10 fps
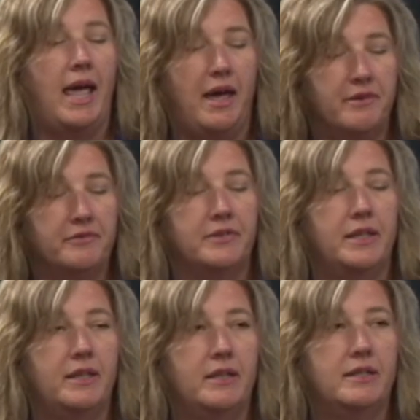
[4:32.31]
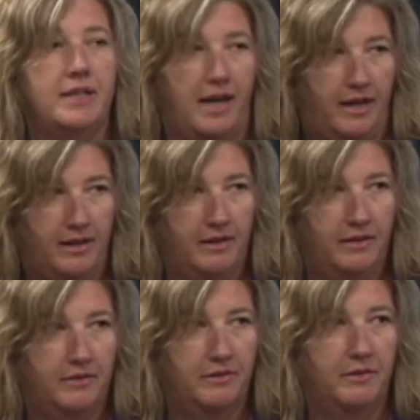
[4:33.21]
every day.
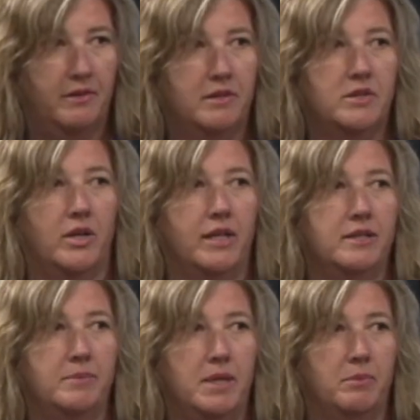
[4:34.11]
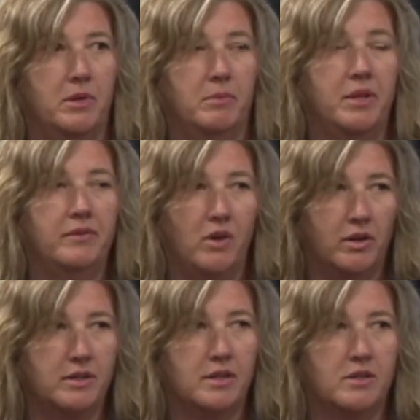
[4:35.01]
Excellent. Starting in September, the month of
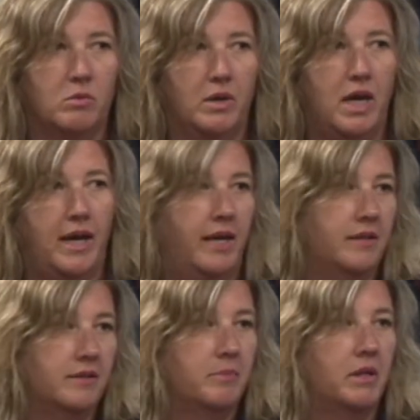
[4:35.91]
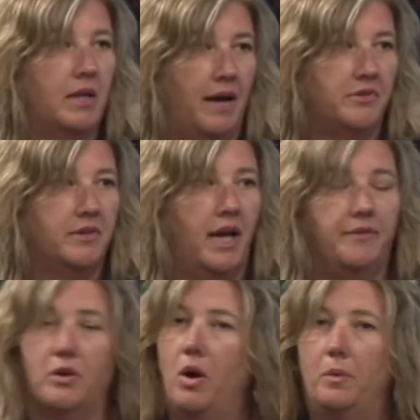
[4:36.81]
August is our one hiatus, but after right.
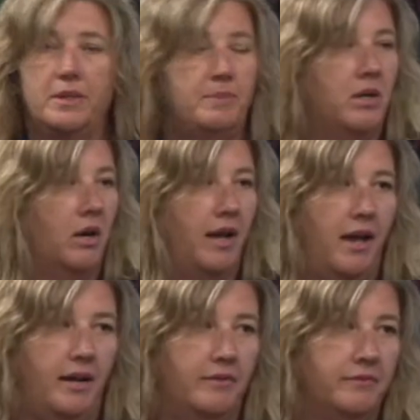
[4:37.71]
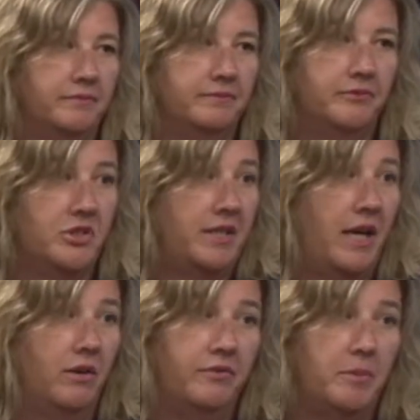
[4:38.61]
that, there'll always be art hanging for okay.
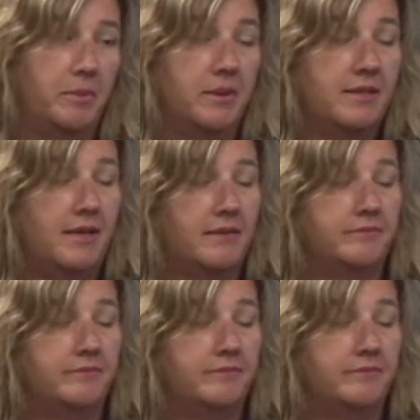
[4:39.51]
sale for people to see.